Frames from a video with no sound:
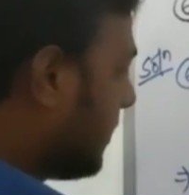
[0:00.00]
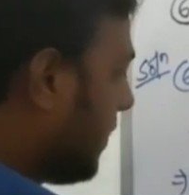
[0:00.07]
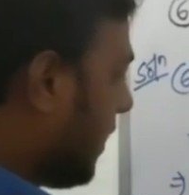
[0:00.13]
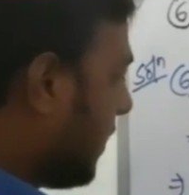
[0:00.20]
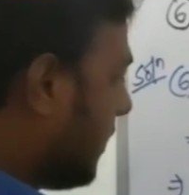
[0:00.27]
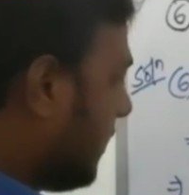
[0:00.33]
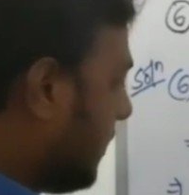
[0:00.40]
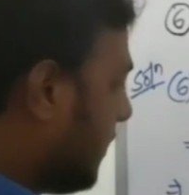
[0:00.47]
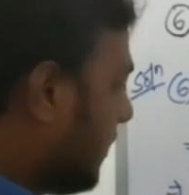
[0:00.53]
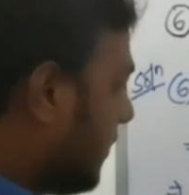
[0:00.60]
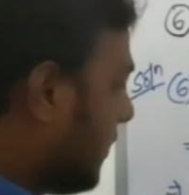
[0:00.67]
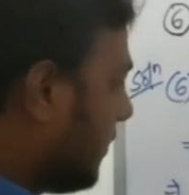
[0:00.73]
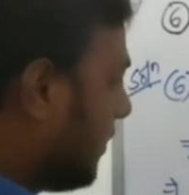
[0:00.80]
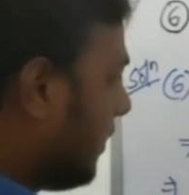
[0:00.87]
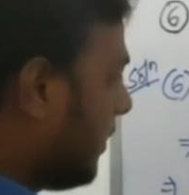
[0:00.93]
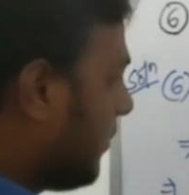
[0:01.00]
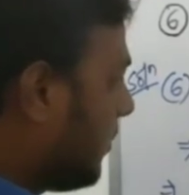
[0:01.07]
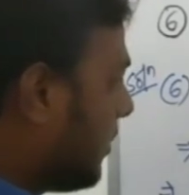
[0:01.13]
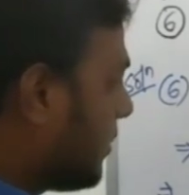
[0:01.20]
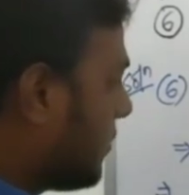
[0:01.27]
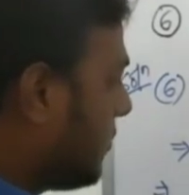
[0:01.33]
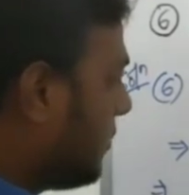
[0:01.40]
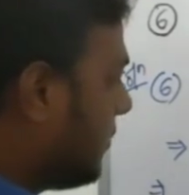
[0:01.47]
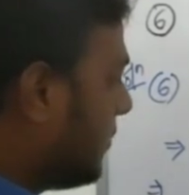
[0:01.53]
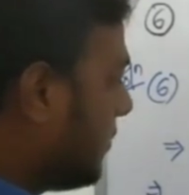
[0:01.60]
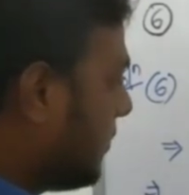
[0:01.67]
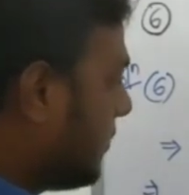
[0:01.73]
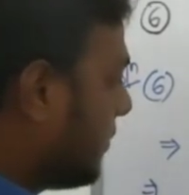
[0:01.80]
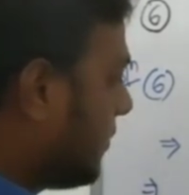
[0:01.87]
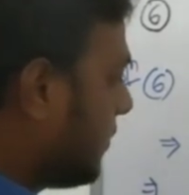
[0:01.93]
9 equals to
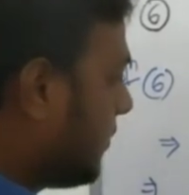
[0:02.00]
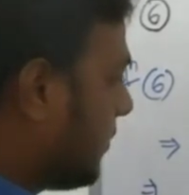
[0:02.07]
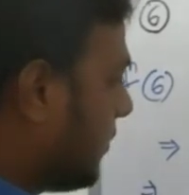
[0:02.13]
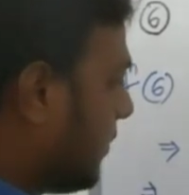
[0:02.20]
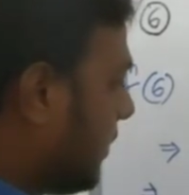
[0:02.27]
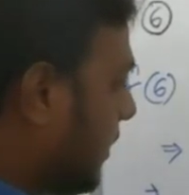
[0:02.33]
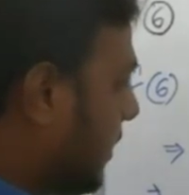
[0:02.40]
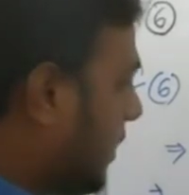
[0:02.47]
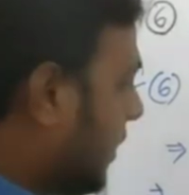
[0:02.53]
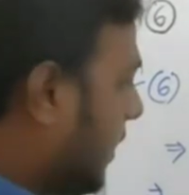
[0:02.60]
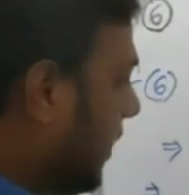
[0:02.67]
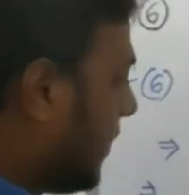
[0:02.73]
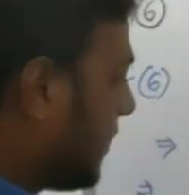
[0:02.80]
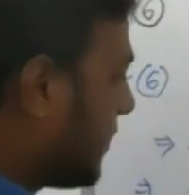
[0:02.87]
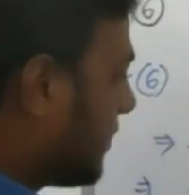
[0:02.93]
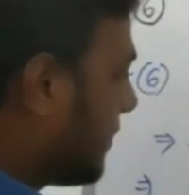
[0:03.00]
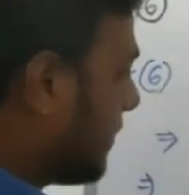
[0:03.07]
30x.